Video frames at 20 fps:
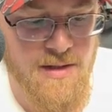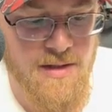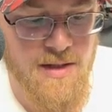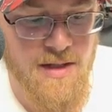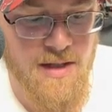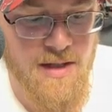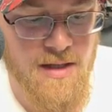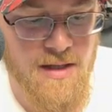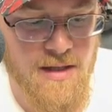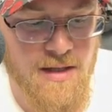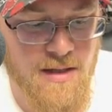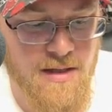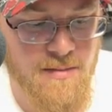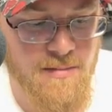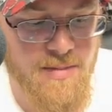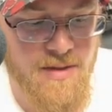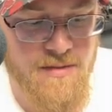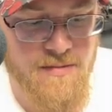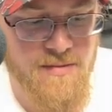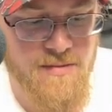uh,
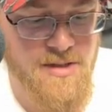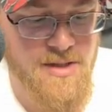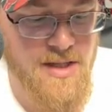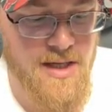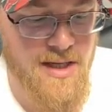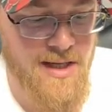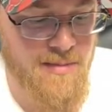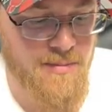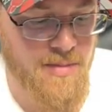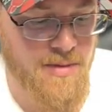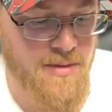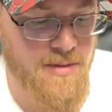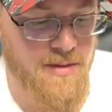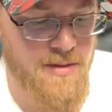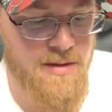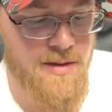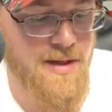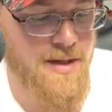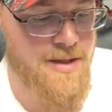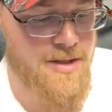beaver type,
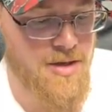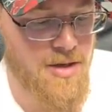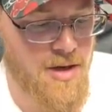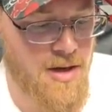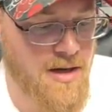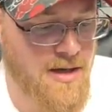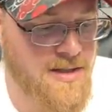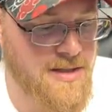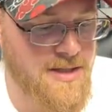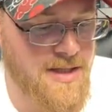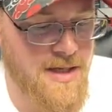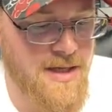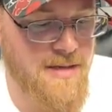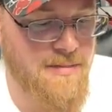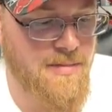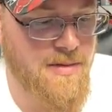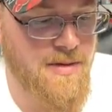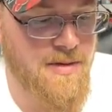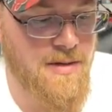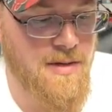a dog
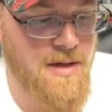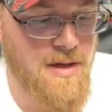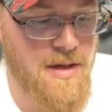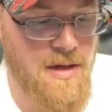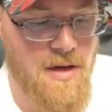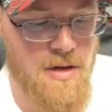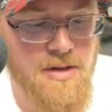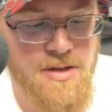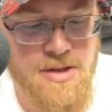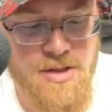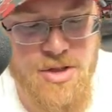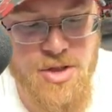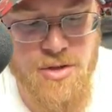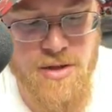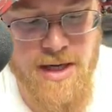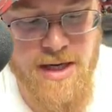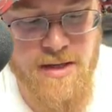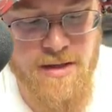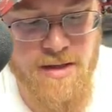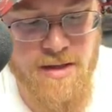type. Oh, here's a
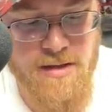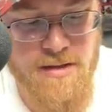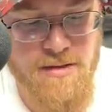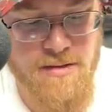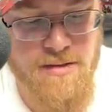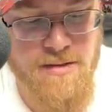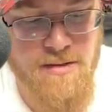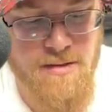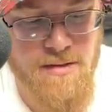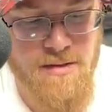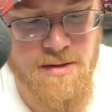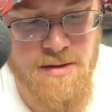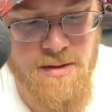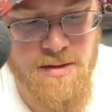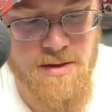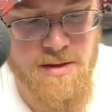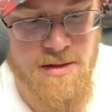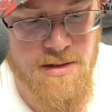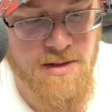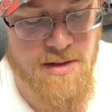trainer.
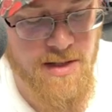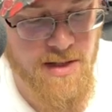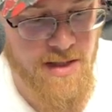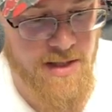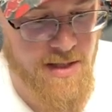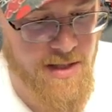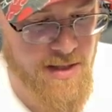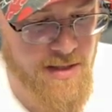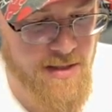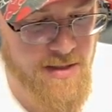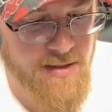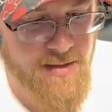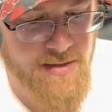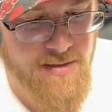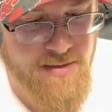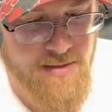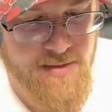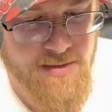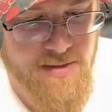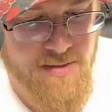
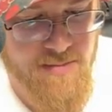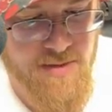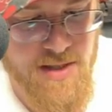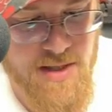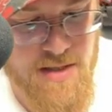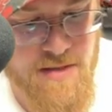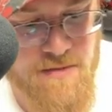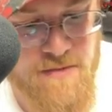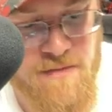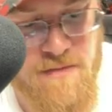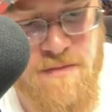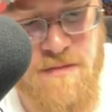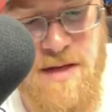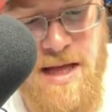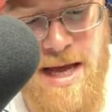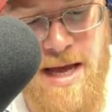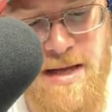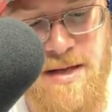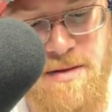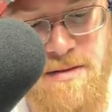And some kind of
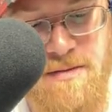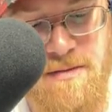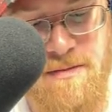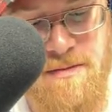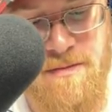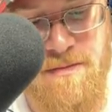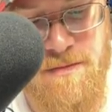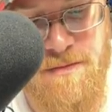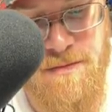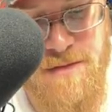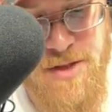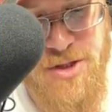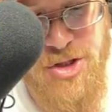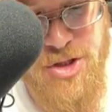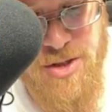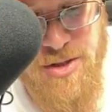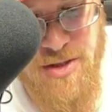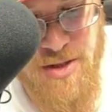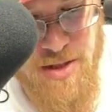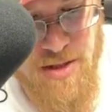flat
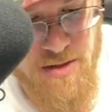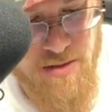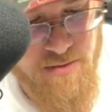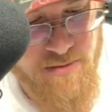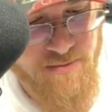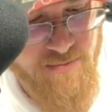fish thing.